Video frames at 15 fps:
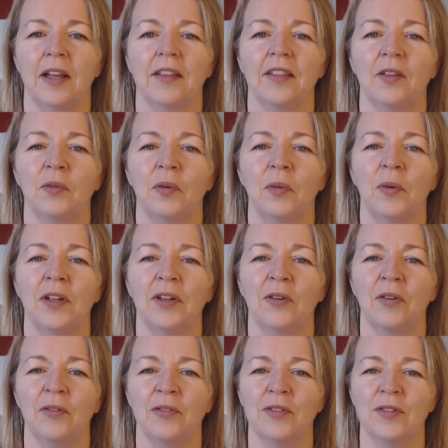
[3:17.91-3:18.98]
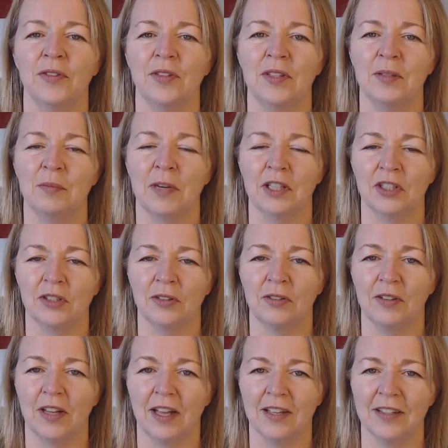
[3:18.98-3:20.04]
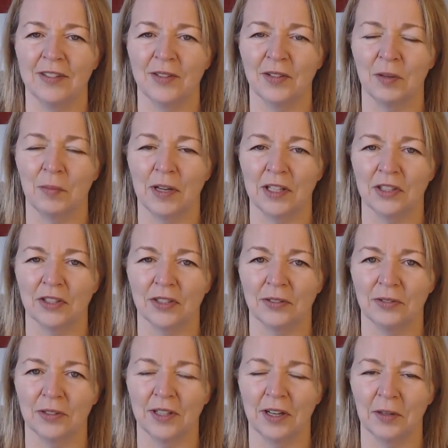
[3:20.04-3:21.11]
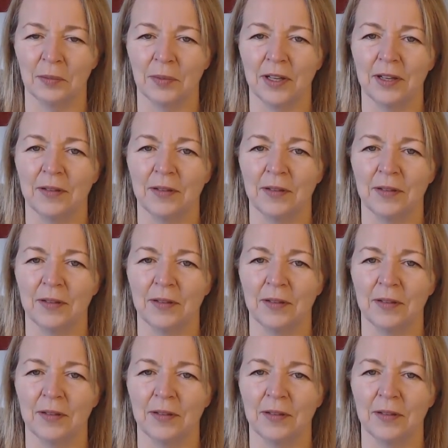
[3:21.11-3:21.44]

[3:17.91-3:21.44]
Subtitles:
I think we went off into these magical lands on a magical carpet.